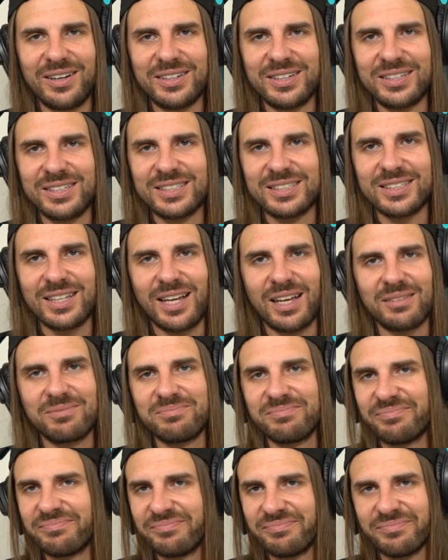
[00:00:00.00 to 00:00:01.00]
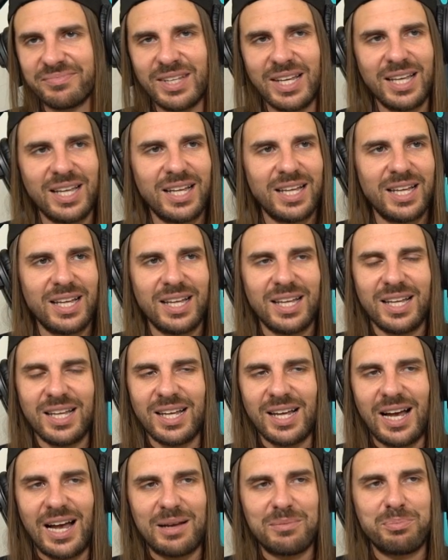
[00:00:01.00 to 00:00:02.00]
You're just like,
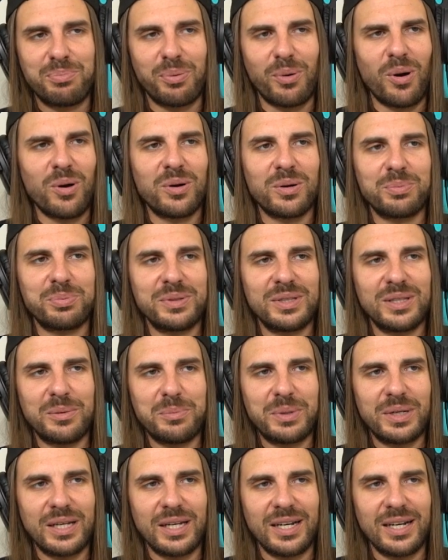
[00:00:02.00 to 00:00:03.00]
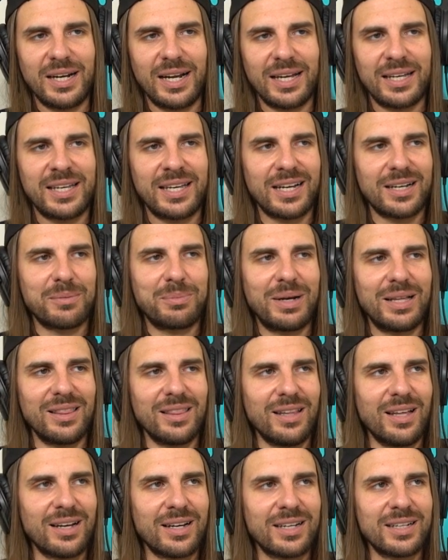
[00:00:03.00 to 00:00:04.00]
I broke in the beginning. I kicked my
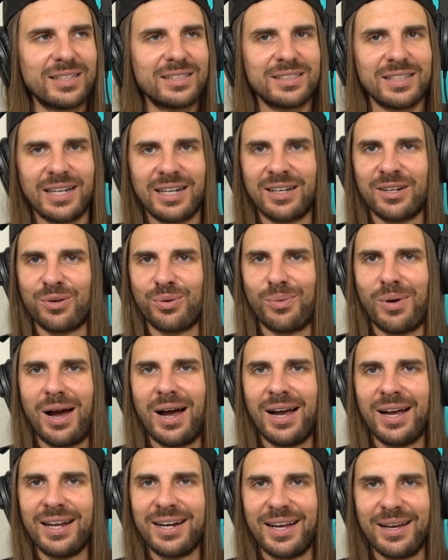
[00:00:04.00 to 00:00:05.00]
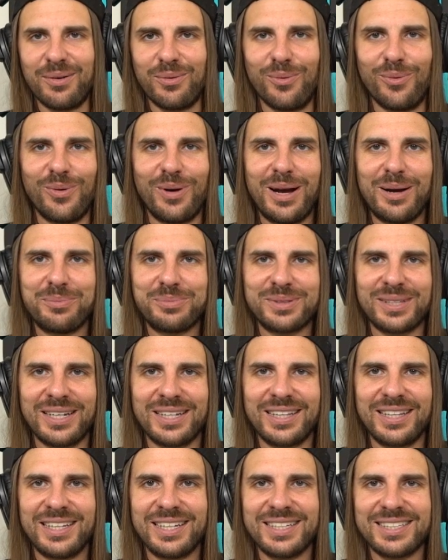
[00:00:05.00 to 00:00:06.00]
luggage. I cried. I wept.
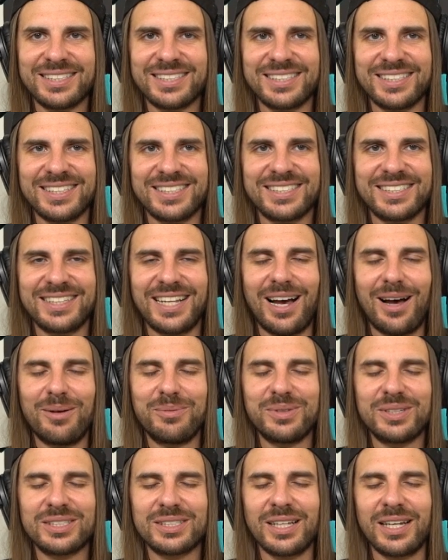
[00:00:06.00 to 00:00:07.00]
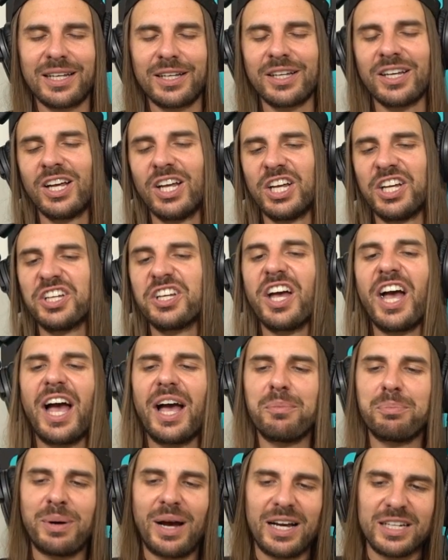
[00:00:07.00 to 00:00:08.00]
This. Now I'm just like, hey,
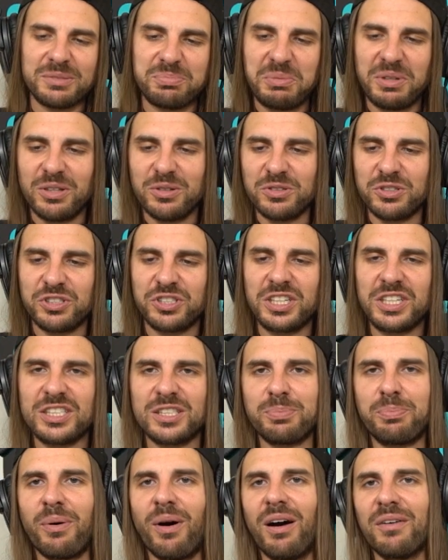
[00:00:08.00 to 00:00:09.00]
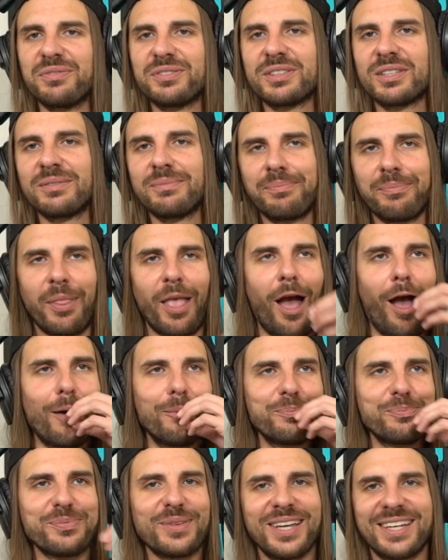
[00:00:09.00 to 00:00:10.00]
pass me those cheese puffs.
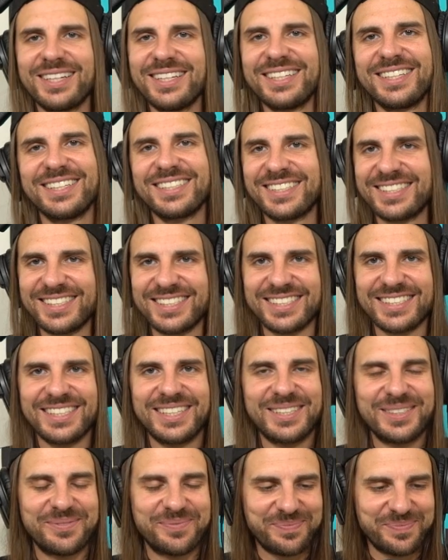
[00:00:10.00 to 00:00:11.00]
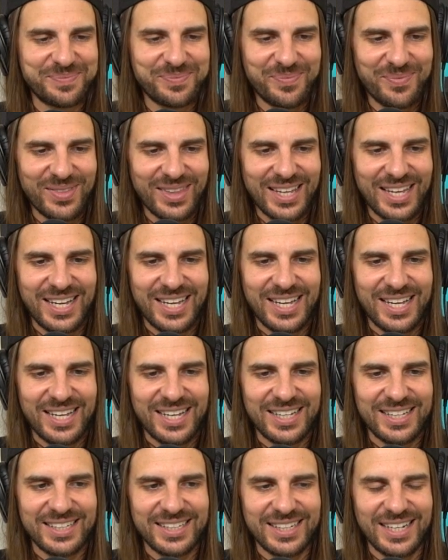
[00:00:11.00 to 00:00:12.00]
It's just,
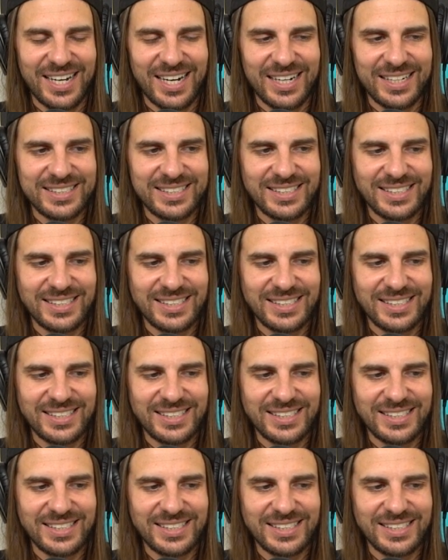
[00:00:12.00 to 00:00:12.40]
yeah.